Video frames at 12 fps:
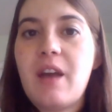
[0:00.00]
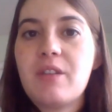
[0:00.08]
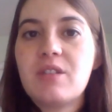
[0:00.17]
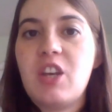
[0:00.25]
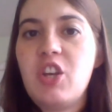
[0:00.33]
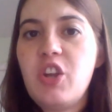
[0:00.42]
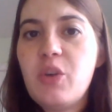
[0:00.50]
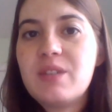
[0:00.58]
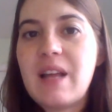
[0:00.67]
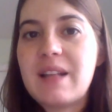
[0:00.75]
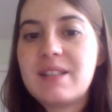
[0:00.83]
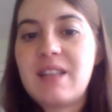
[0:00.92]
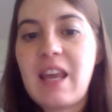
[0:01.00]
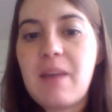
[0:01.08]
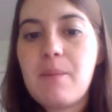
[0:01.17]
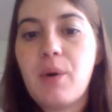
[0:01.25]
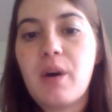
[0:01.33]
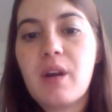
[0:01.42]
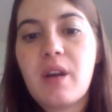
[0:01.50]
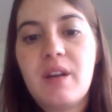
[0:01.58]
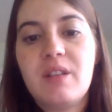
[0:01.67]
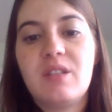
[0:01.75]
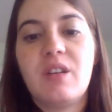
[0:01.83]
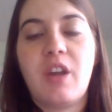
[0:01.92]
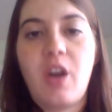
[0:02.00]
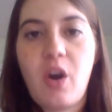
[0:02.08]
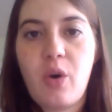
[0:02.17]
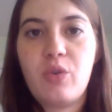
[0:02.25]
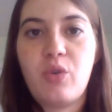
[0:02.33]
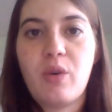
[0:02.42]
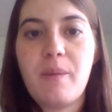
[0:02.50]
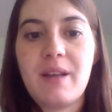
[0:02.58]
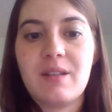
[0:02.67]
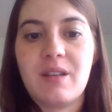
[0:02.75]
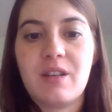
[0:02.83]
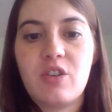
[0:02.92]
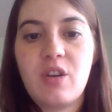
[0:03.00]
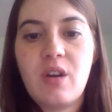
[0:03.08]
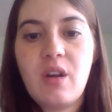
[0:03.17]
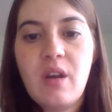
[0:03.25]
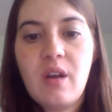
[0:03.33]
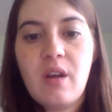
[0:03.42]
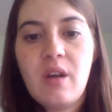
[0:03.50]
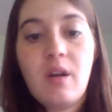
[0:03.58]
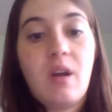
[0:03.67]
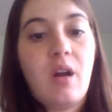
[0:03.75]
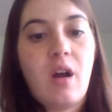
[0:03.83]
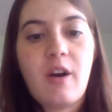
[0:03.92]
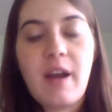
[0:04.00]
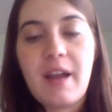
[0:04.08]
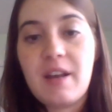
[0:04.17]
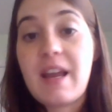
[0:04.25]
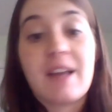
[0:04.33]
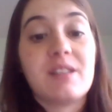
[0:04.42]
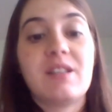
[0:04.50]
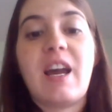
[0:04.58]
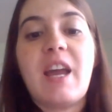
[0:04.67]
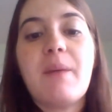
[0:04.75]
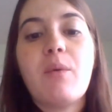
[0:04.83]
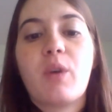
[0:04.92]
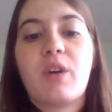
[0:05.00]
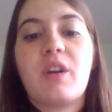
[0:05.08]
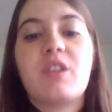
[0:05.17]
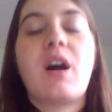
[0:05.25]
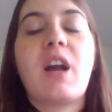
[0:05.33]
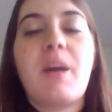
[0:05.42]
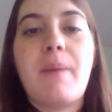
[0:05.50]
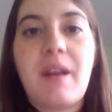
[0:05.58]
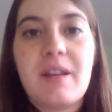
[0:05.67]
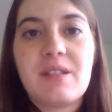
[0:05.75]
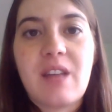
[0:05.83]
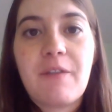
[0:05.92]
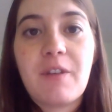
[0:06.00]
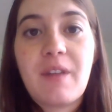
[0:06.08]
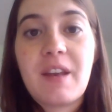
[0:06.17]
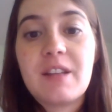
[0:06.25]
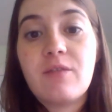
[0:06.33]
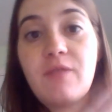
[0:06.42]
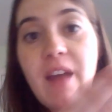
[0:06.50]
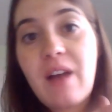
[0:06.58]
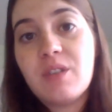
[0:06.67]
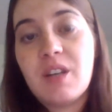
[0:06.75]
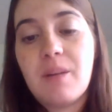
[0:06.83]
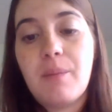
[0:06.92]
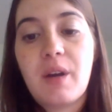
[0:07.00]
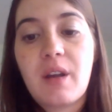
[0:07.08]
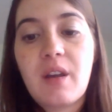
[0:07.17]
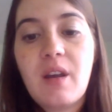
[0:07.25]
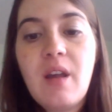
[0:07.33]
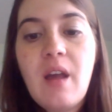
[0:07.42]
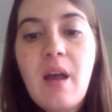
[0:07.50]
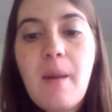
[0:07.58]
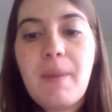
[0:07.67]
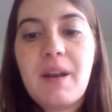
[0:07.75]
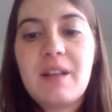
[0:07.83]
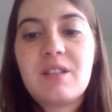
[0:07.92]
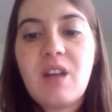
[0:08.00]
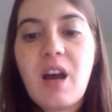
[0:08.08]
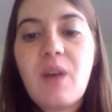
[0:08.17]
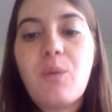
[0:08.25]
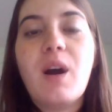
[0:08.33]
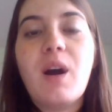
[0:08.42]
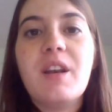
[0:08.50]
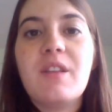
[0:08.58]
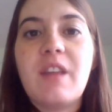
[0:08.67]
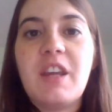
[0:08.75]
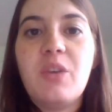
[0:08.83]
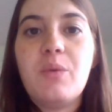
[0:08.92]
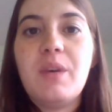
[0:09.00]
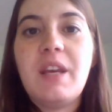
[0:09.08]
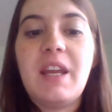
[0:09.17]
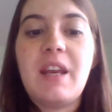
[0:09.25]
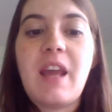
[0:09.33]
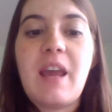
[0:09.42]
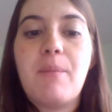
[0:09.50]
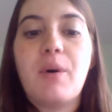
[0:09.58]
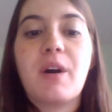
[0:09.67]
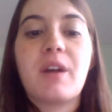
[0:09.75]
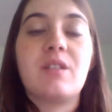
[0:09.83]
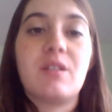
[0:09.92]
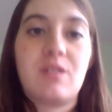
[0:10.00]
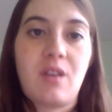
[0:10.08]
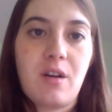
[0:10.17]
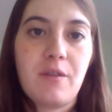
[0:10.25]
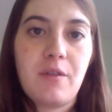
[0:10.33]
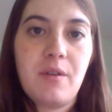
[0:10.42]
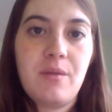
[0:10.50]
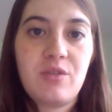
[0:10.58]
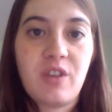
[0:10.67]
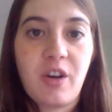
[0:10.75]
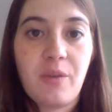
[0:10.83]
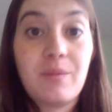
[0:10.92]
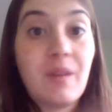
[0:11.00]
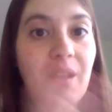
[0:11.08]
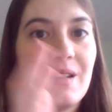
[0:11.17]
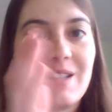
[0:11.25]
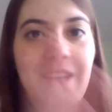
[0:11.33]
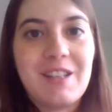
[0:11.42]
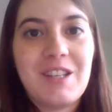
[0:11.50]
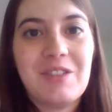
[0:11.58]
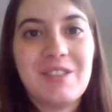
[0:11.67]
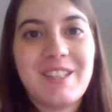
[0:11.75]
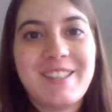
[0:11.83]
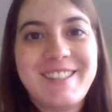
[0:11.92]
else can use that same book to decode your message. All right, next time we're going to talk about a cipher that is found in a book, but it's not one that you need a book to solve. So stay tuned.